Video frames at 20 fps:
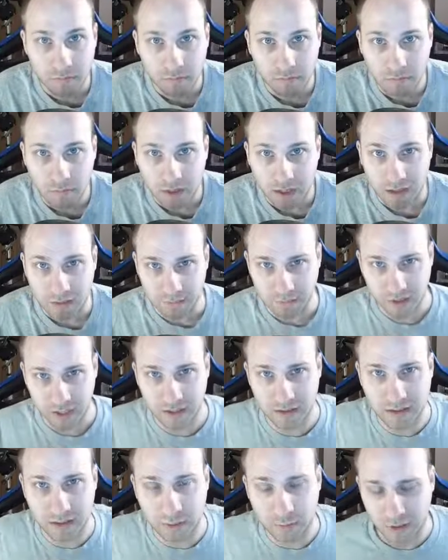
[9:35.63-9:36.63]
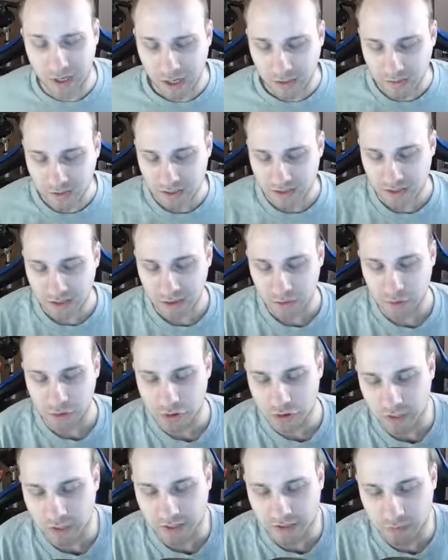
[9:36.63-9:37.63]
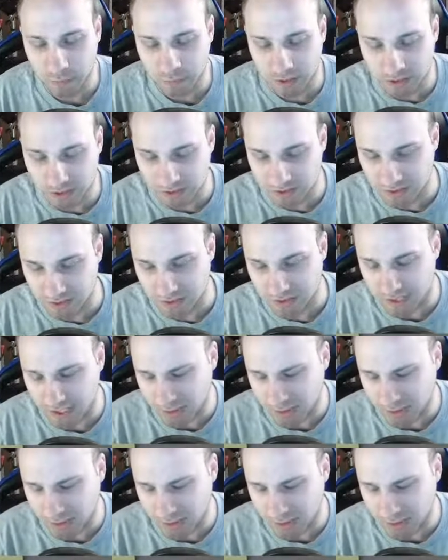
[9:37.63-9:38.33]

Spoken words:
And finally, we also get the hero's strengths and weaknesses.